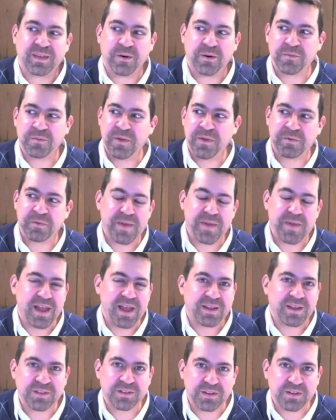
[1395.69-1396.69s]
I remember
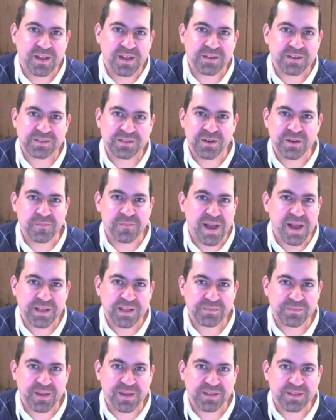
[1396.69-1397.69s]
back in the days,
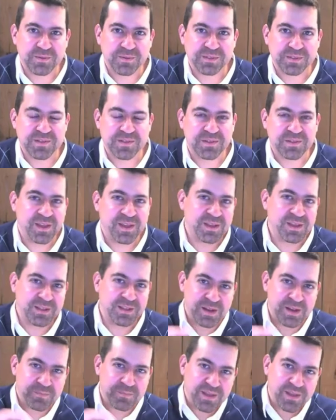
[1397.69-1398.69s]
MySpace was the thing,
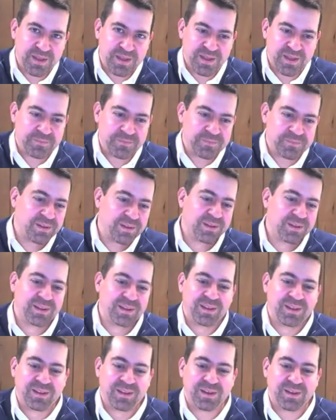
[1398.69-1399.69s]
and then it became
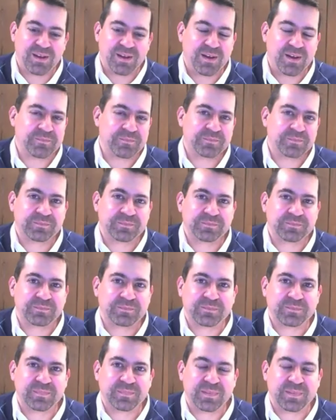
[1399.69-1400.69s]

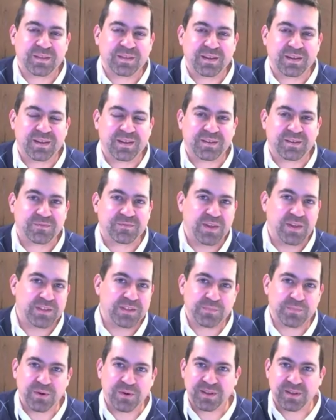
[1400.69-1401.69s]

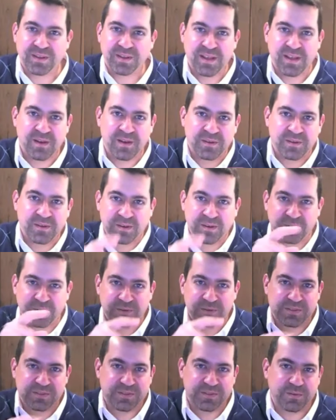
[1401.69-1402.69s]
Facebook, and now,
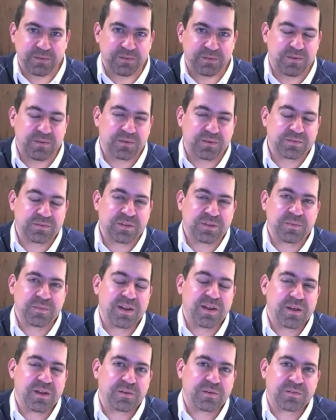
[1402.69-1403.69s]
there are so
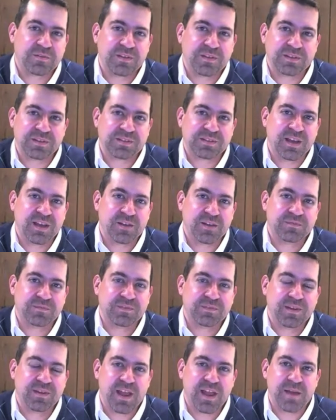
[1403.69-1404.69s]
many other things kind
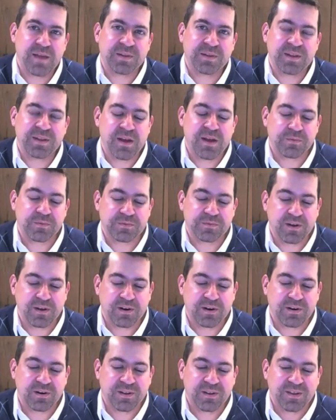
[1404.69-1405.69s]
of happening out
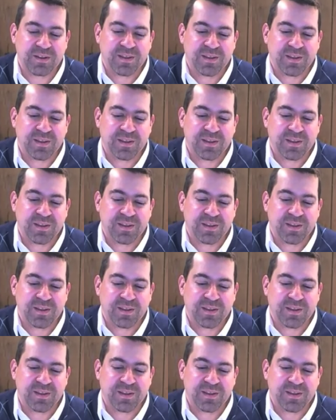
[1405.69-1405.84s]
there.